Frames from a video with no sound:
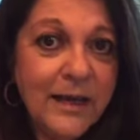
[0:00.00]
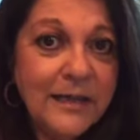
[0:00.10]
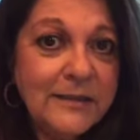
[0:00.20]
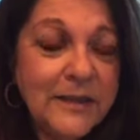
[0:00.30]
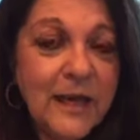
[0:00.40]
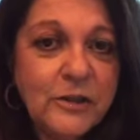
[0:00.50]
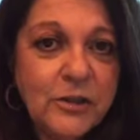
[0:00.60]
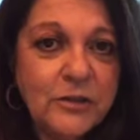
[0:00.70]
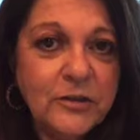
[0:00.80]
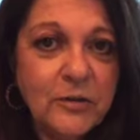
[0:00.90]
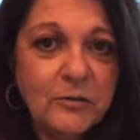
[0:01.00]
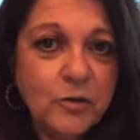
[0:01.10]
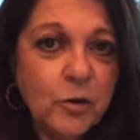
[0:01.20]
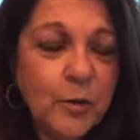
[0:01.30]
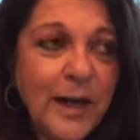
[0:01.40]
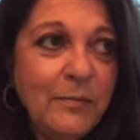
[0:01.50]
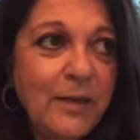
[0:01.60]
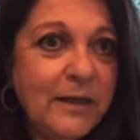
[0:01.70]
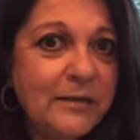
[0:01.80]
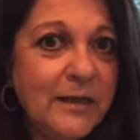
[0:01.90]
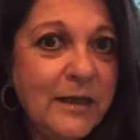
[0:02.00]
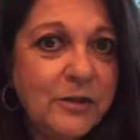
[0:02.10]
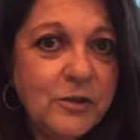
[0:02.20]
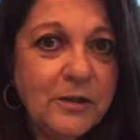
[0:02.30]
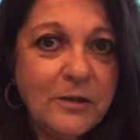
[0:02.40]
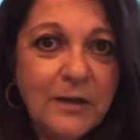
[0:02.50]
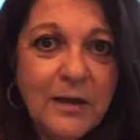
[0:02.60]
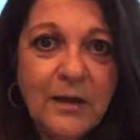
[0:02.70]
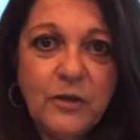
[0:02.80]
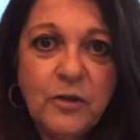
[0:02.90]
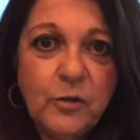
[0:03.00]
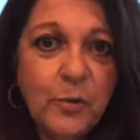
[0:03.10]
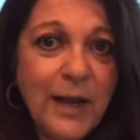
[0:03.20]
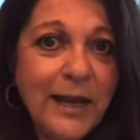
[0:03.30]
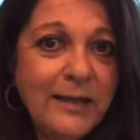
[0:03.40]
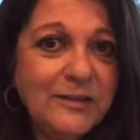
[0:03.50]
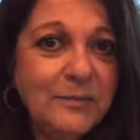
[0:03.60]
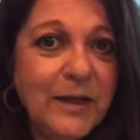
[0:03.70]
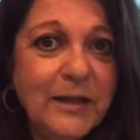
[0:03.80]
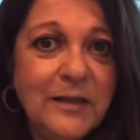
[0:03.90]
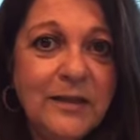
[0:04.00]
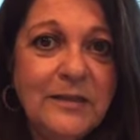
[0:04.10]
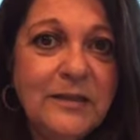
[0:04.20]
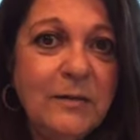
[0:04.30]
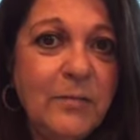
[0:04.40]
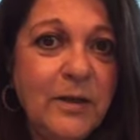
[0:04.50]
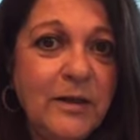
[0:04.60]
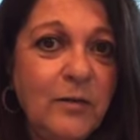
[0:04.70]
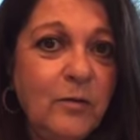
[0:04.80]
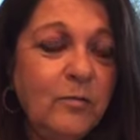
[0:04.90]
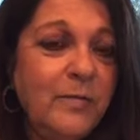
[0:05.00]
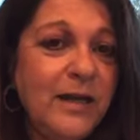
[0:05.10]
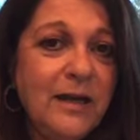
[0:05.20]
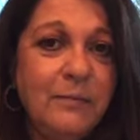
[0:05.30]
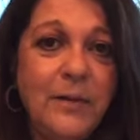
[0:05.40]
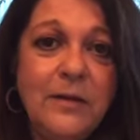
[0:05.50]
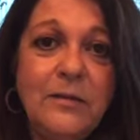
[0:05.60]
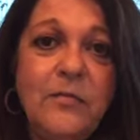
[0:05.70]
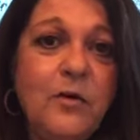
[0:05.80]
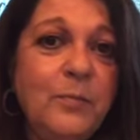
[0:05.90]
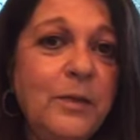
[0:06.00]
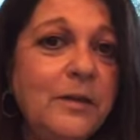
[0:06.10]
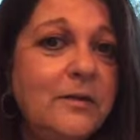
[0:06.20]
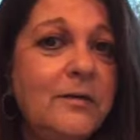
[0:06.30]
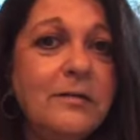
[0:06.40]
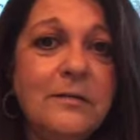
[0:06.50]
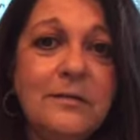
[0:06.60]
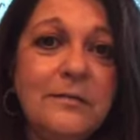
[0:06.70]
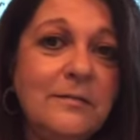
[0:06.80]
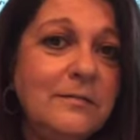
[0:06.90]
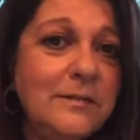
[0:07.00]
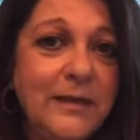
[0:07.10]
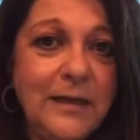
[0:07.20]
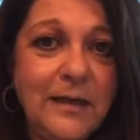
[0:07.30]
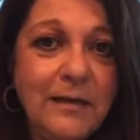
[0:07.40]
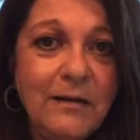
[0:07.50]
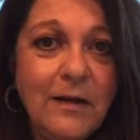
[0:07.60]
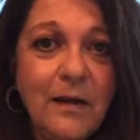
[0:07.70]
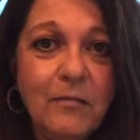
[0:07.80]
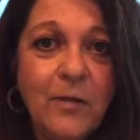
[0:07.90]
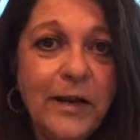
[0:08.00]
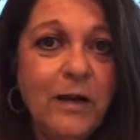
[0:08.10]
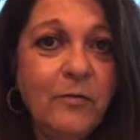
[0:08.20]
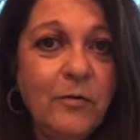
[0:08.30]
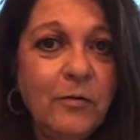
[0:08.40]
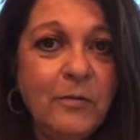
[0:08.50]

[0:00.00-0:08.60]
Intention. So try meditation. Try smiling at somebody who may not be of your political leaning, whatever.